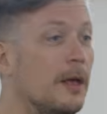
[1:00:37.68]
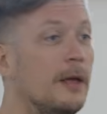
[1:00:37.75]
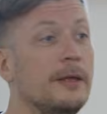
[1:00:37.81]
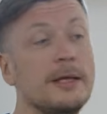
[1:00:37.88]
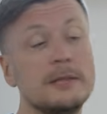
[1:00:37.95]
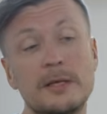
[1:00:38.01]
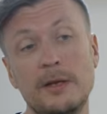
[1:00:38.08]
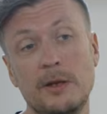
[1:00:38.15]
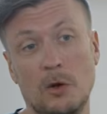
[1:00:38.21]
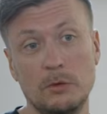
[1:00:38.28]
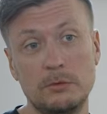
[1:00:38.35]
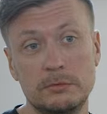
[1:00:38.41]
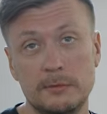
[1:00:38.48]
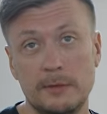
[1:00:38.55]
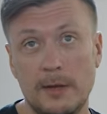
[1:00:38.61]
Yes and
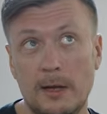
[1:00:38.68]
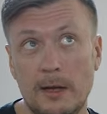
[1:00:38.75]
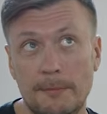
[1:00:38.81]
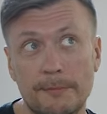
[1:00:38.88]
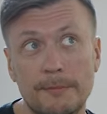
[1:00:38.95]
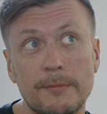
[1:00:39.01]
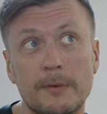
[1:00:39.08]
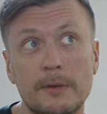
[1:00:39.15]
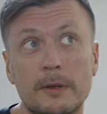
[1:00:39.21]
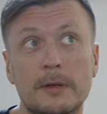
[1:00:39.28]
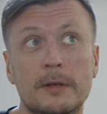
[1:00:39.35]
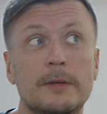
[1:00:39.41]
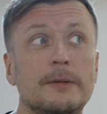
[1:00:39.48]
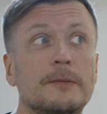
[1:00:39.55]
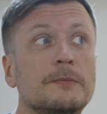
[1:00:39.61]
no.
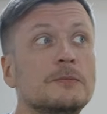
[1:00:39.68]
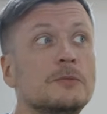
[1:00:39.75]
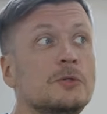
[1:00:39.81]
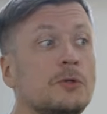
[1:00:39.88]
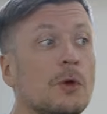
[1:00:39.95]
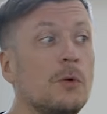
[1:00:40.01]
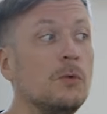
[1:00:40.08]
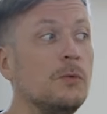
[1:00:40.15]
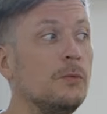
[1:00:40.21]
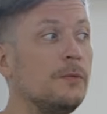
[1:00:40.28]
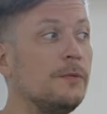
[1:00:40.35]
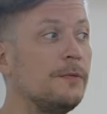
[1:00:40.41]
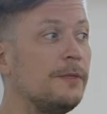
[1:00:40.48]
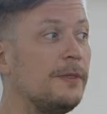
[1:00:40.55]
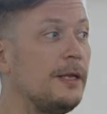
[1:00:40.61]
So
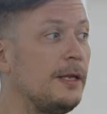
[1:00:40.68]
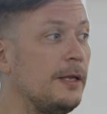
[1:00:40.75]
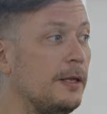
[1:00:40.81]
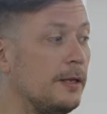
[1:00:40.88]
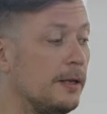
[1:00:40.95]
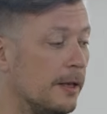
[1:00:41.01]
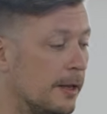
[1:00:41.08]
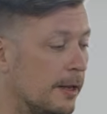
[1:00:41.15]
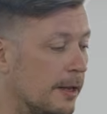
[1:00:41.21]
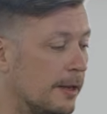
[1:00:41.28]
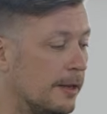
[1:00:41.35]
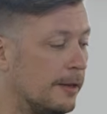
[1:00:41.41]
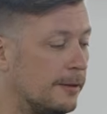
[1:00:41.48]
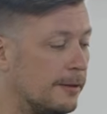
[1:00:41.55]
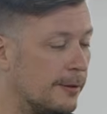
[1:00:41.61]
the
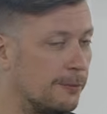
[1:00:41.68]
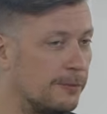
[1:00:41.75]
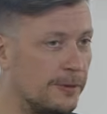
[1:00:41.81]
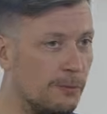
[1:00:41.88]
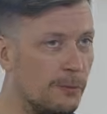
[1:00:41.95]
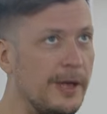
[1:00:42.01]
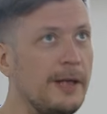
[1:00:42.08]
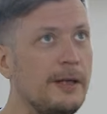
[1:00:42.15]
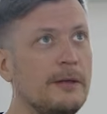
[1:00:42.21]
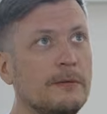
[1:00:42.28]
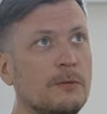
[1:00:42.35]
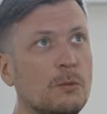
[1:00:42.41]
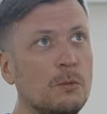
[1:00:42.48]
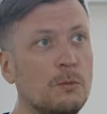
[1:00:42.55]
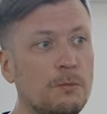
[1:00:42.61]

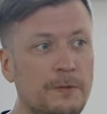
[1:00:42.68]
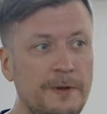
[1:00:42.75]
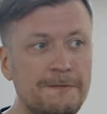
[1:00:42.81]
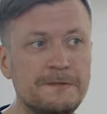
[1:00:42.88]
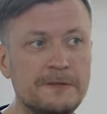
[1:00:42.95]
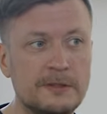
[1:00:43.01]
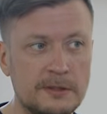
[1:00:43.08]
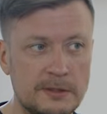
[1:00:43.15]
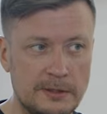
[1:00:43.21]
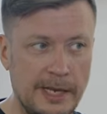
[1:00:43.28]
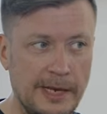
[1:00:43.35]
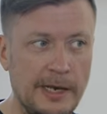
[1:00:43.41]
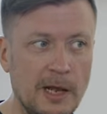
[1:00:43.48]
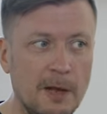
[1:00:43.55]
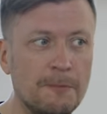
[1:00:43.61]
way we've
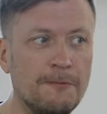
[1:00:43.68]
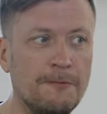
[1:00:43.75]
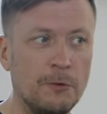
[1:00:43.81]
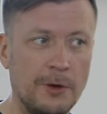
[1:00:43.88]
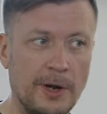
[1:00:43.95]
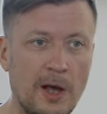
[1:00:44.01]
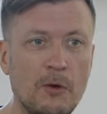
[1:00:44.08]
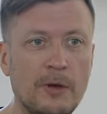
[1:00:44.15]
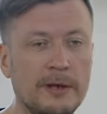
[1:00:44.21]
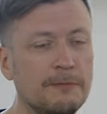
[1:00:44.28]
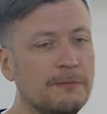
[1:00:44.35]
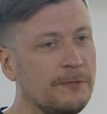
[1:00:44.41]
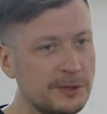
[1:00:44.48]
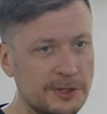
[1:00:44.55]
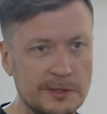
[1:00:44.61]
set it up for now,
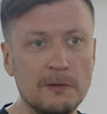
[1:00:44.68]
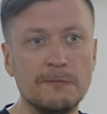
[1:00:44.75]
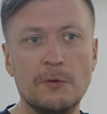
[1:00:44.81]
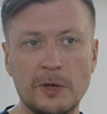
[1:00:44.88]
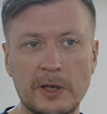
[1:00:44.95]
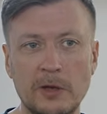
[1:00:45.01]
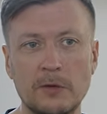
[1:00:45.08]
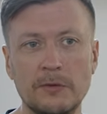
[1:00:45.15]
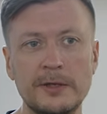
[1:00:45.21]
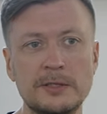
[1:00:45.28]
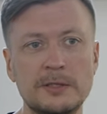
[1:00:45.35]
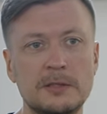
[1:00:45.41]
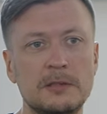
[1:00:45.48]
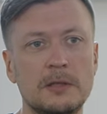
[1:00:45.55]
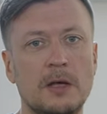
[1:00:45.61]
and we're still working on
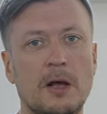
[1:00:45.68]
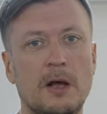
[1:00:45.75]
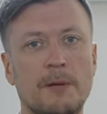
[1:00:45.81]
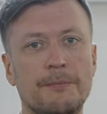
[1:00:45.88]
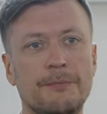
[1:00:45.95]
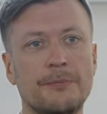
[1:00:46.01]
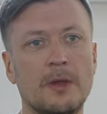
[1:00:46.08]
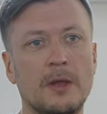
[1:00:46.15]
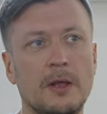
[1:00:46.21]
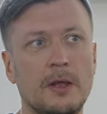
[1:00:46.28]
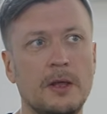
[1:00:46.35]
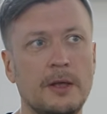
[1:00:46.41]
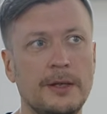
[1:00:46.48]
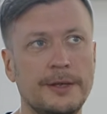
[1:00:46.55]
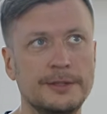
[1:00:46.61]
this,
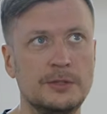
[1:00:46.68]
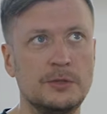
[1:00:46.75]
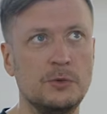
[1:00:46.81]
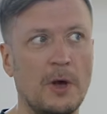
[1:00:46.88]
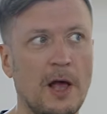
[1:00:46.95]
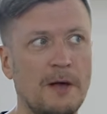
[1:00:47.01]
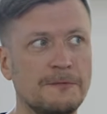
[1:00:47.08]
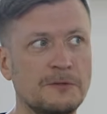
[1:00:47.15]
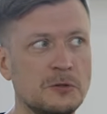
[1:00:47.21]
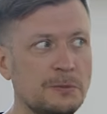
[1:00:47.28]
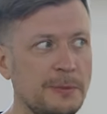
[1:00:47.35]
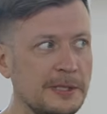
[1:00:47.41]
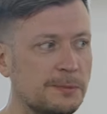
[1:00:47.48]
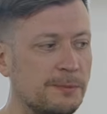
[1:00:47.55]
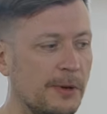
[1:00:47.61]
is to have
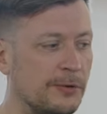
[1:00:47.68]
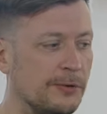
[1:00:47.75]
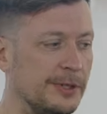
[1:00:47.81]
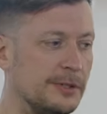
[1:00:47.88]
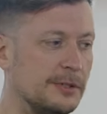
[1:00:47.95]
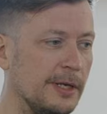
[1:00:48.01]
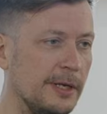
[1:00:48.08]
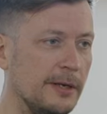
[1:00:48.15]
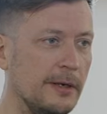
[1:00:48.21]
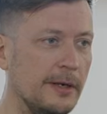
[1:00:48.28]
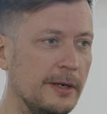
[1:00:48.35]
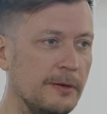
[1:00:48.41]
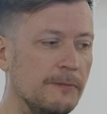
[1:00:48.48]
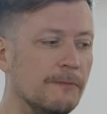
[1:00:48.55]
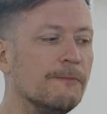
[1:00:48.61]
suspense boundaries
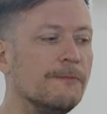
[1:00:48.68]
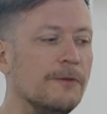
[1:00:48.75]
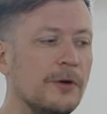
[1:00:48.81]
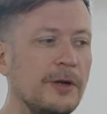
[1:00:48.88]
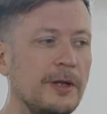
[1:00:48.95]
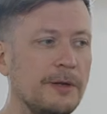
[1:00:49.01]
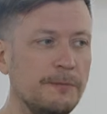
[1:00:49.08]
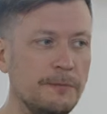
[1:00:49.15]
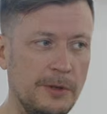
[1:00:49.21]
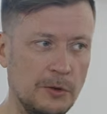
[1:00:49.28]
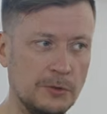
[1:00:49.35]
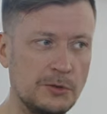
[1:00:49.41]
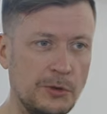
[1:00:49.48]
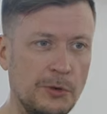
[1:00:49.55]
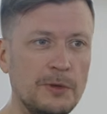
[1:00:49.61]
in very
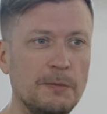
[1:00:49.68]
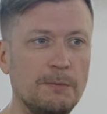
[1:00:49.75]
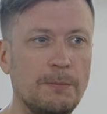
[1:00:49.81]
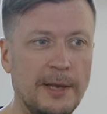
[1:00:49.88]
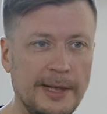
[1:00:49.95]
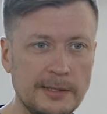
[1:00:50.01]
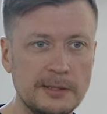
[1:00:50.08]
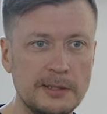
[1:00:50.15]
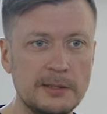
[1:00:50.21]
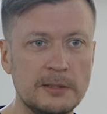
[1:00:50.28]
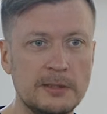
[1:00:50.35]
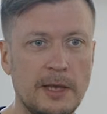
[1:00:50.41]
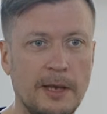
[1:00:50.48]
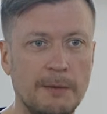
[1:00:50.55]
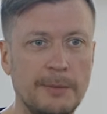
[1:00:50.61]
certain
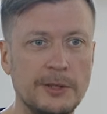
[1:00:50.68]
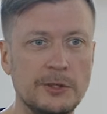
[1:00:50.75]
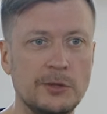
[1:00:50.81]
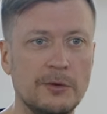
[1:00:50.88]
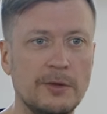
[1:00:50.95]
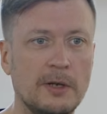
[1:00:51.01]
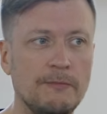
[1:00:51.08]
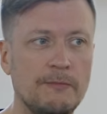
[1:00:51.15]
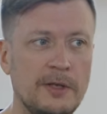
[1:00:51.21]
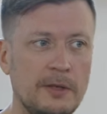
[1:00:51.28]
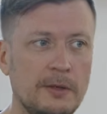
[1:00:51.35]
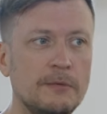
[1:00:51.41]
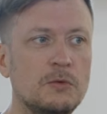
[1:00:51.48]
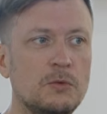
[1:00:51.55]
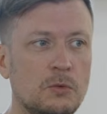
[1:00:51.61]
places and make sure that
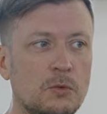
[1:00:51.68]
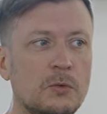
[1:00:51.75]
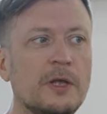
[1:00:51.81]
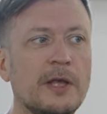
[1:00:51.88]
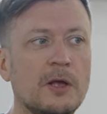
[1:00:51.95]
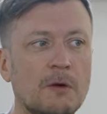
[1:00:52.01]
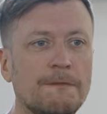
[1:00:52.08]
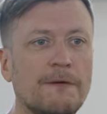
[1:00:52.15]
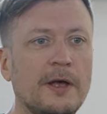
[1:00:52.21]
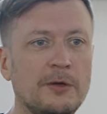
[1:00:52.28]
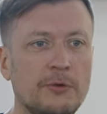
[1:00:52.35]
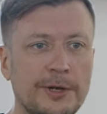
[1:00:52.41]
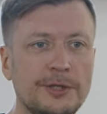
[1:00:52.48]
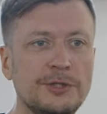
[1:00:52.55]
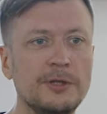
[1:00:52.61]
we do kickoff
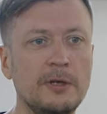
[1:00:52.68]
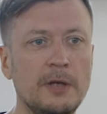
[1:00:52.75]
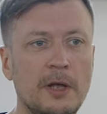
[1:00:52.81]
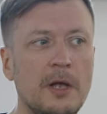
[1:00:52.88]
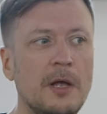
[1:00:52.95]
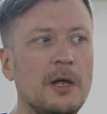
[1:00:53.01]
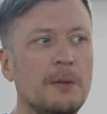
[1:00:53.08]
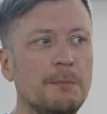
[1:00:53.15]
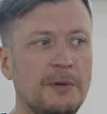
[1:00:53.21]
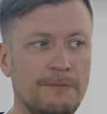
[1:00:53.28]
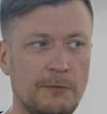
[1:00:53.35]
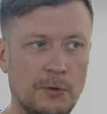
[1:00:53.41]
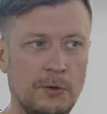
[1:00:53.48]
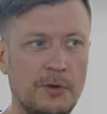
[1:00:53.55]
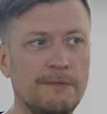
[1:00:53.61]
hydration
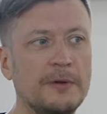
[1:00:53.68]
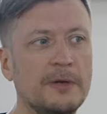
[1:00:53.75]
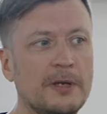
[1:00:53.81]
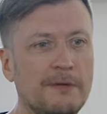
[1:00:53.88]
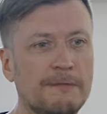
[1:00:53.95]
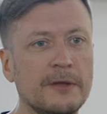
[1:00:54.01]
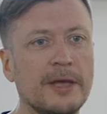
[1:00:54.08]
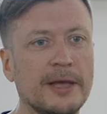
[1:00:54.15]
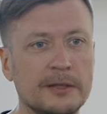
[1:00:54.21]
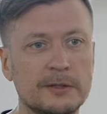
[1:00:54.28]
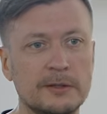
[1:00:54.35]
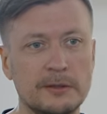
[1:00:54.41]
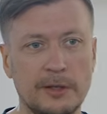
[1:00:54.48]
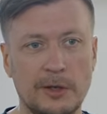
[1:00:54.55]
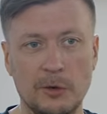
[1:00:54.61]
before you even
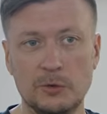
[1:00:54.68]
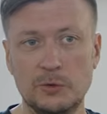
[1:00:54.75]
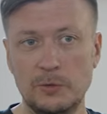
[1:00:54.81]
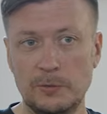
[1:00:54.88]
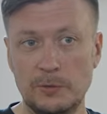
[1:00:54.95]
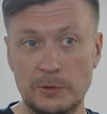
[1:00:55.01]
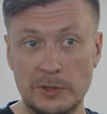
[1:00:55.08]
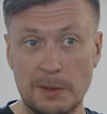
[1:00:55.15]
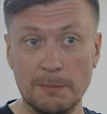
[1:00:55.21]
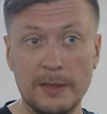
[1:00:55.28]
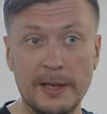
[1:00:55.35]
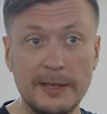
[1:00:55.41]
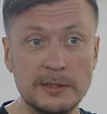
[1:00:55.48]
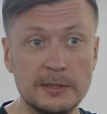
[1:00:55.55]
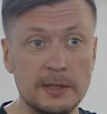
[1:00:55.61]
get to some
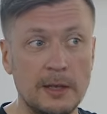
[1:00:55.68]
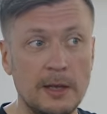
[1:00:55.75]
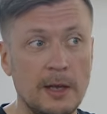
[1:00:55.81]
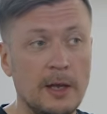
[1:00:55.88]
place.